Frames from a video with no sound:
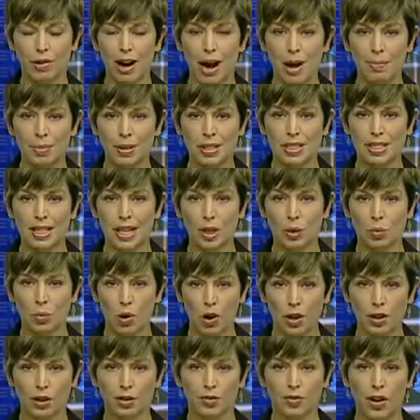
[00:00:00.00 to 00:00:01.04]
rapids and
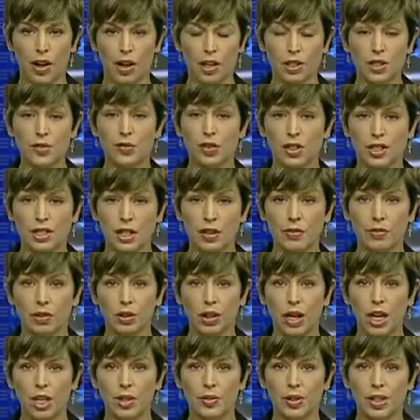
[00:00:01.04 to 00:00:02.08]
waterfalls for
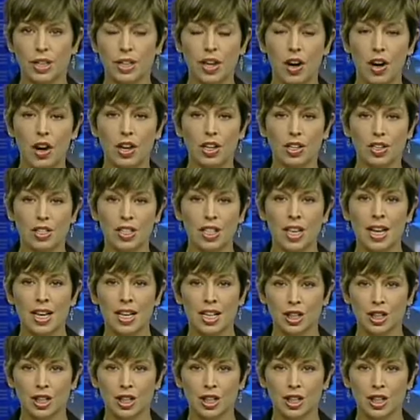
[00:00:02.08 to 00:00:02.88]
several hundred yards.